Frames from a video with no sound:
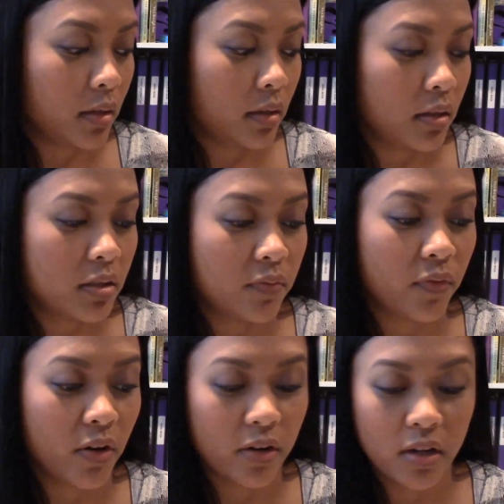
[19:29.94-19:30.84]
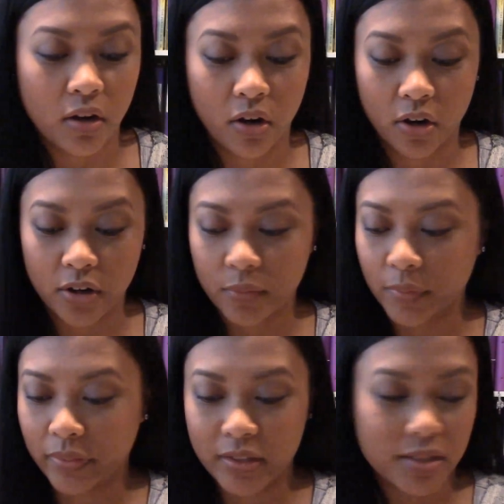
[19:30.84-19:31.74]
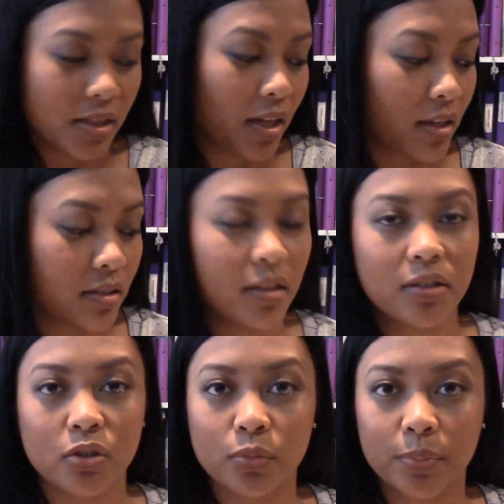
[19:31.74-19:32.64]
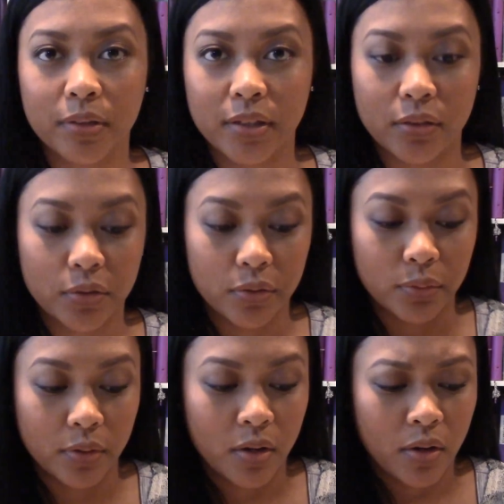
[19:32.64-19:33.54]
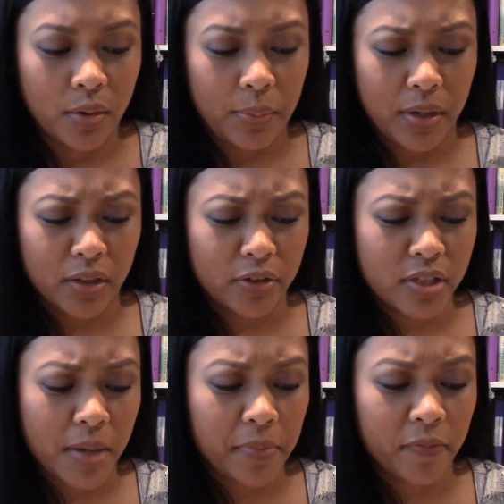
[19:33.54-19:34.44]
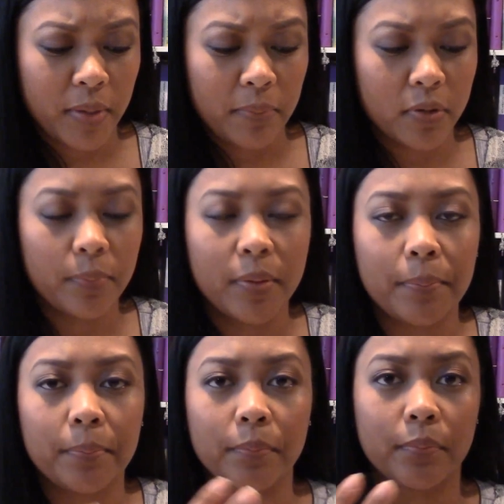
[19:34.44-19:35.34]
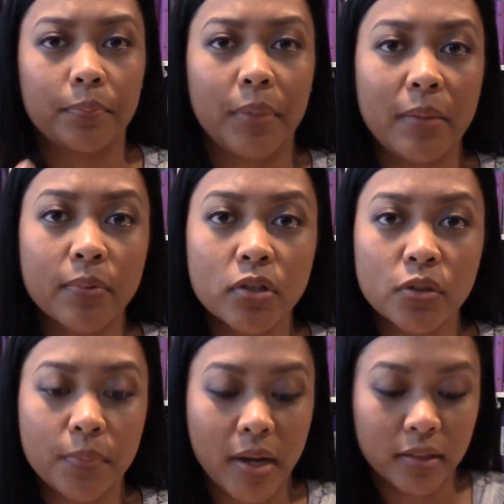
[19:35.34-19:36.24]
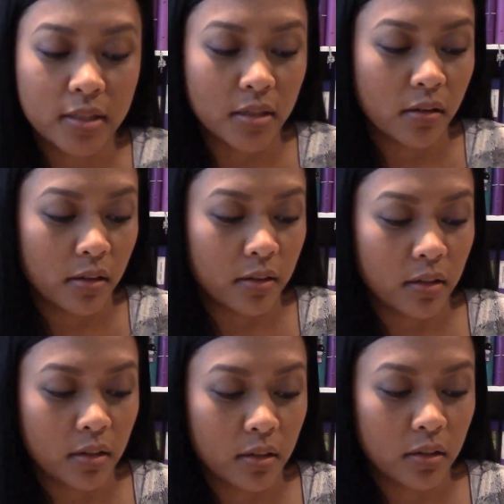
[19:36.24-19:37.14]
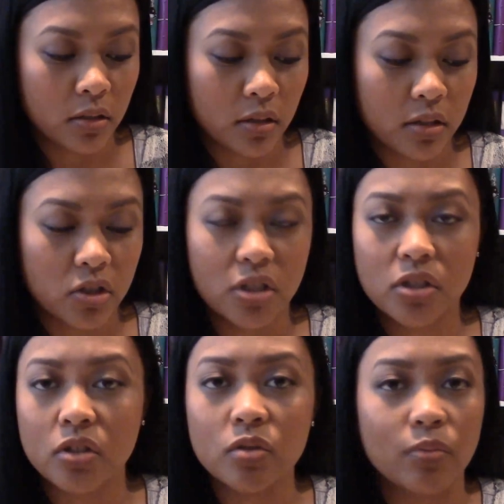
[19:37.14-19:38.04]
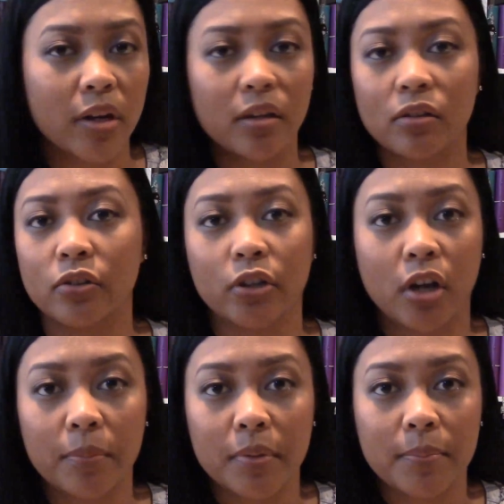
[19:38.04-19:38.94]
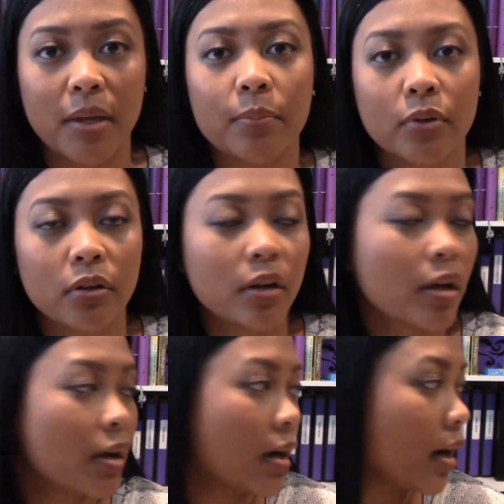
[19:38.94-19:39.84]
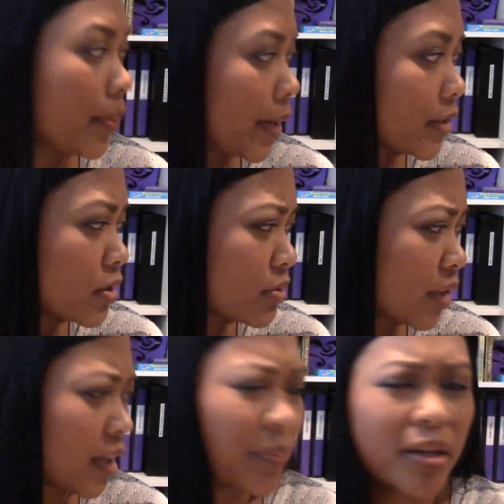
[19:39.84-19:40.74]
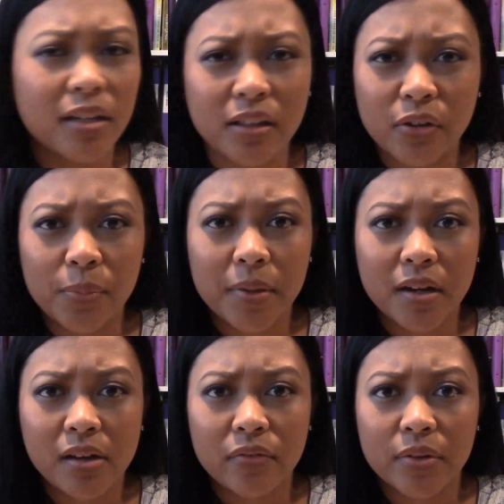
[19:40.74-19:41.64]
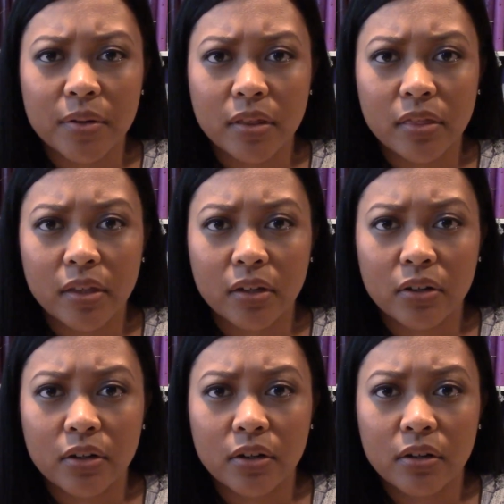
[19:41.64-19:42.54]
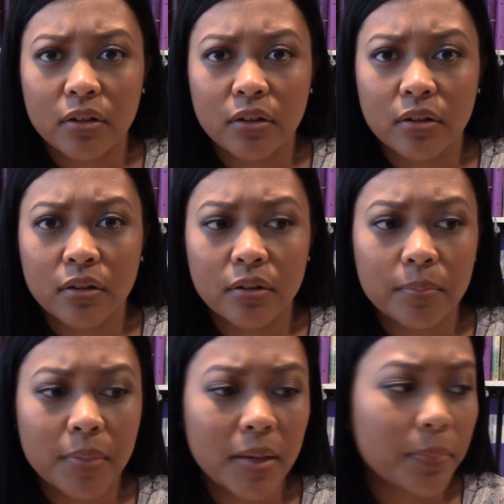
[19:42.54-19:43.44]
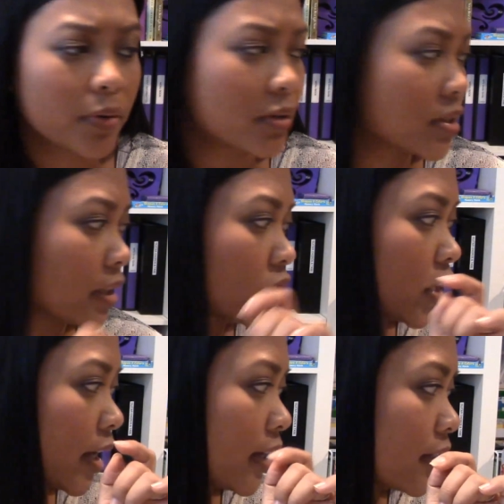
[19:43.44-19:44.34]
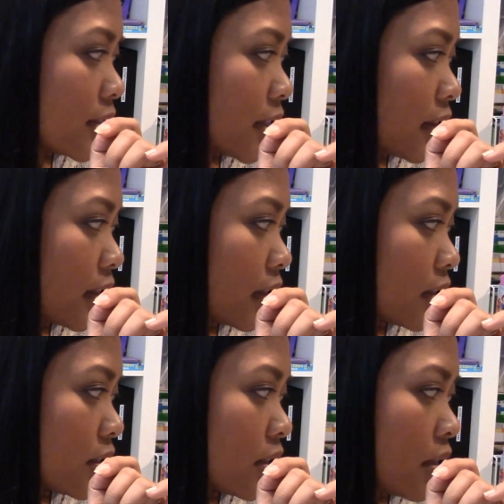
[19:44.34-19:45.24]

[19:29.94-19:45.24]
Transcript: it's very hard with these inks. They do bleed through regular type of paper, but paper to practice on is just use regular copy paper. I do recommend a little bit of a thicker paper, such as, I think it's